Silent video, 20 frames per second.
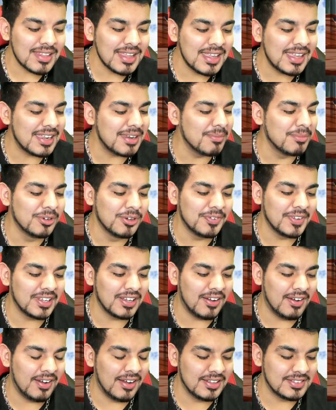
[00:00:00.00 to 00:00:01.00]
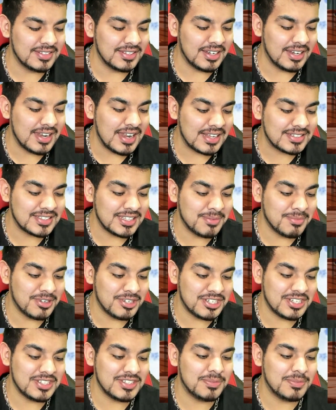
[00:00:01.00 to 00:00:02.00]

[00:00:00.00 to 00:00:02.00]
And moving on to the next images,